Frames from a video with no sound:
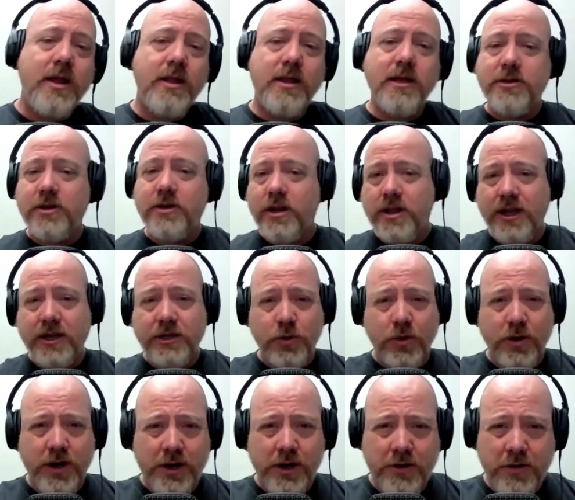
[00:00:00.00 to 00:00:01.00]
These are the things
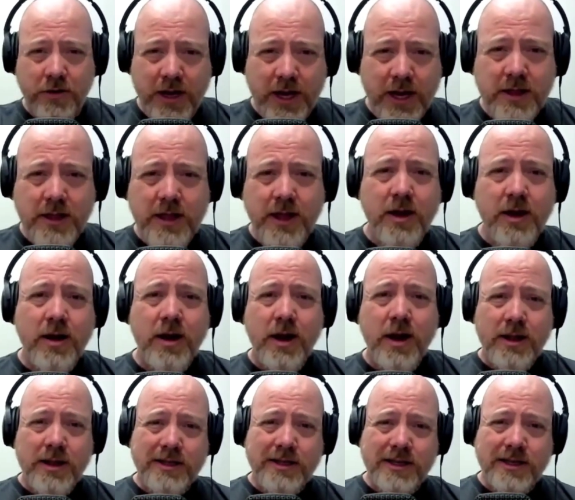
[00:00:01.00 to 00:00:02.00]
we're going to do to get there.
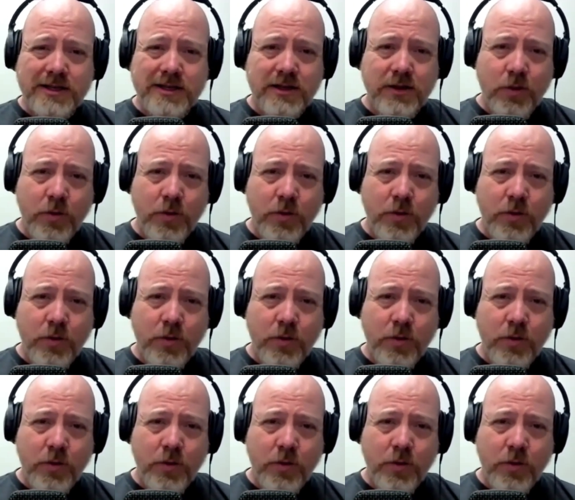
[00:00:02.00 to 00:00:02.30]
This is